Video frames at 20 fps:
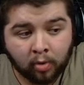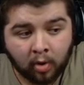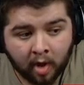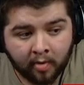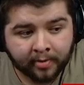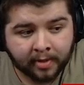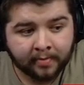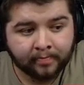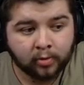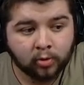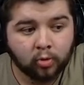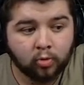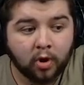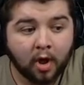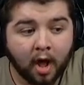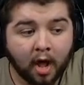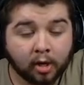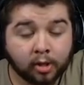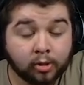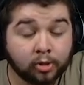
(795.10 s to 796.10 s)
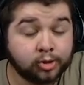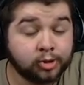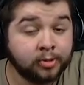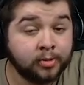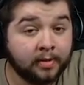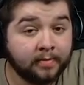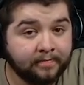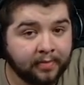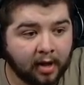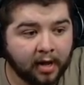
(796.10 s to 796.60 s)
wide with the ball, cross from
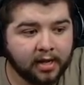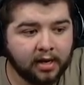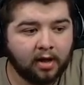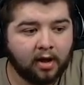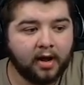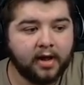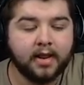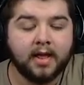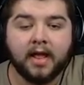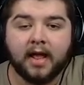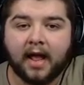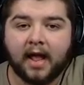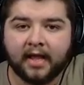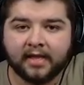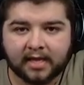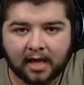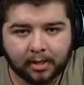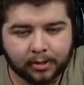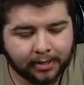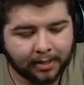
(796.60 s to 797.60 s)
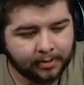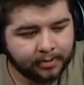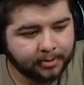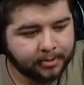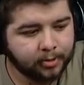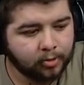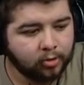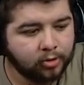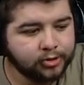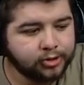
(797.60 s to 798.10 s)
the byline and get further
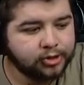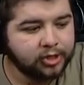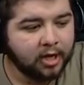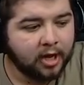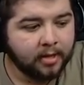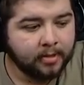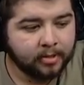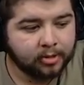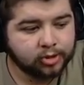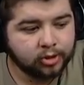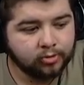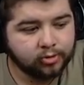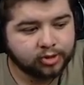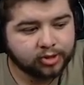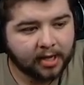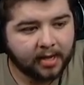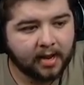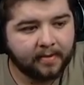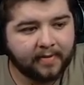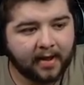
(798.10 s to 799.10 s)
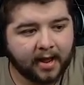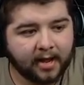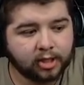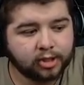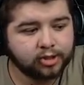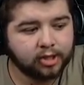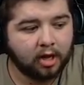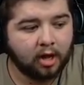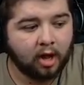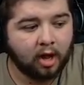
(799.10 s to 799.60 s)
forwards. The two
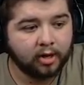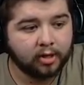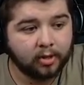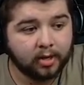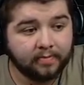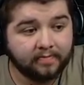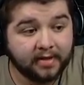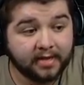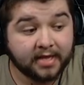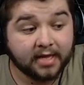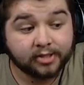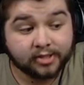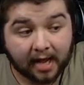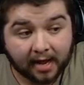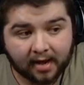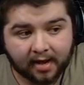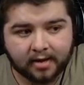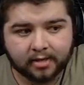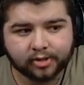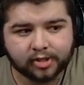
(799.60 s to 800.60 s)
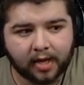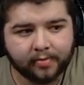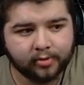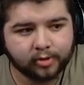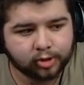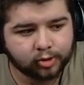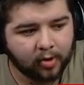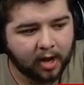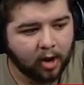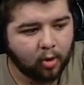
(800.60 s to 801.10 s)
centre-backs are going to be exactly the same
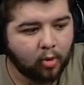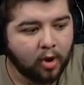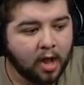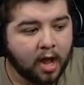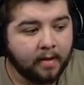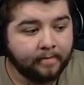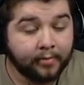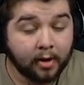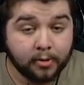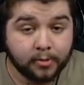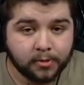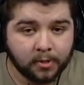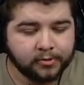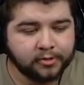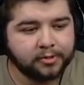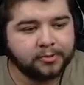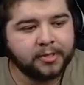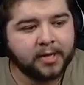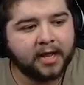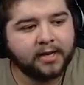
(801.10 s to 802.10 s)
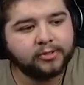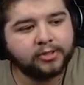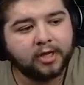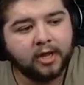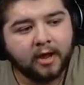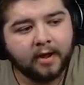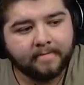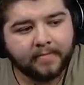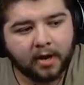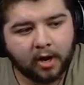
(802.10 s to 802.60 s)
as well. Both on defend,
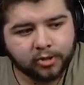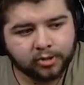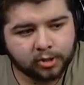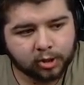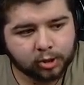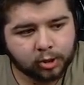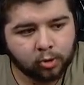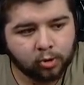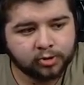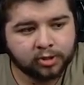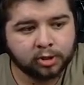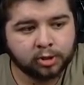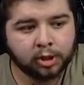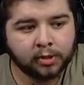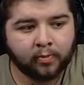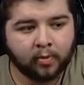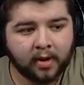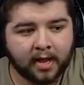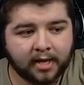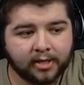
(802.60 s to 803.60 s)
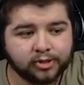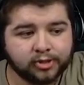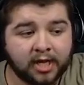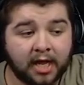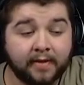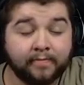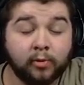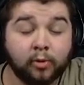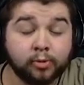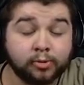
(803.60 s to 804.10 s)
pass it shorter, dribble less,
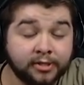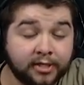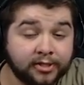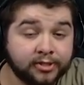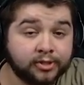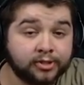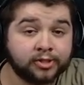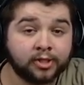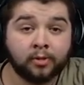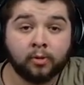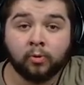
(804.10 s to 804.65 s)
take more risks and